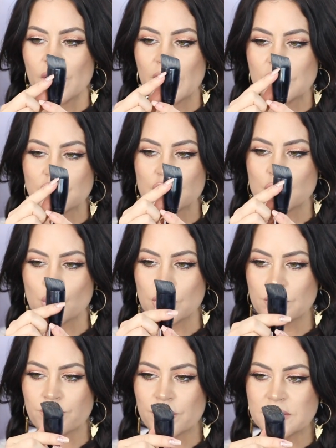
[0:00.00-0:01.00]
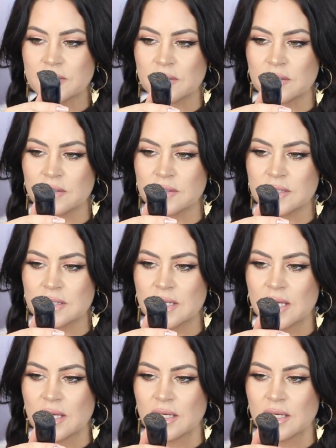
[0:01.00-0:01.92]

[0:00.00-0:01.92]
It has short bristles.